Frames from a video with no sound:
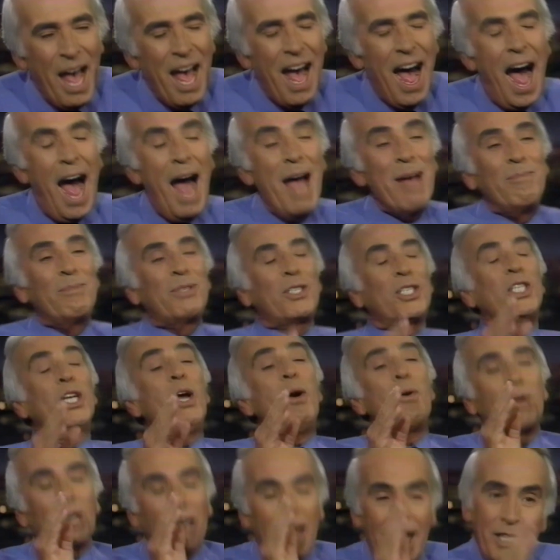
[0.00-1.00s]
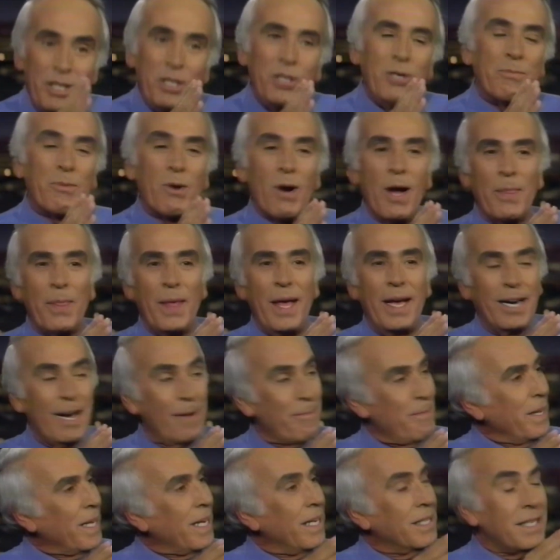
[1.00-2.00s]
I'm so glad you brought that
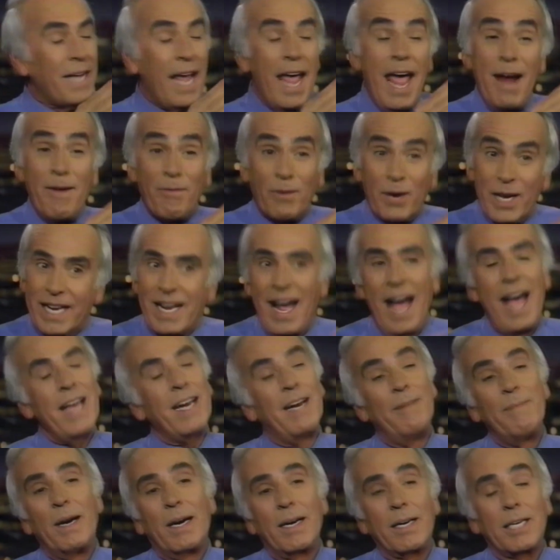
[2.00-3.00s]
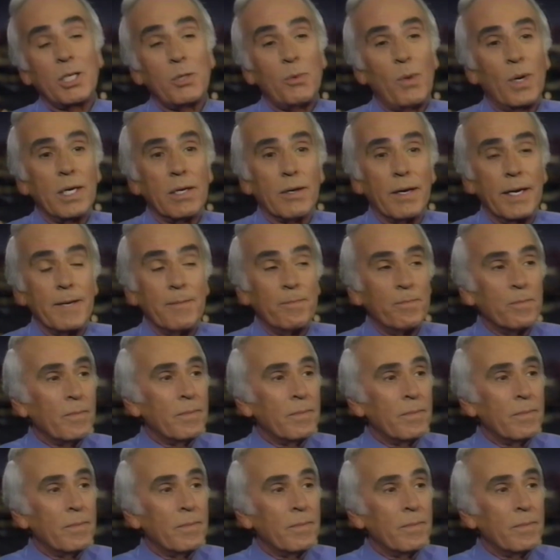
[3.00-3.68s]
up, because every guy in America is wondering,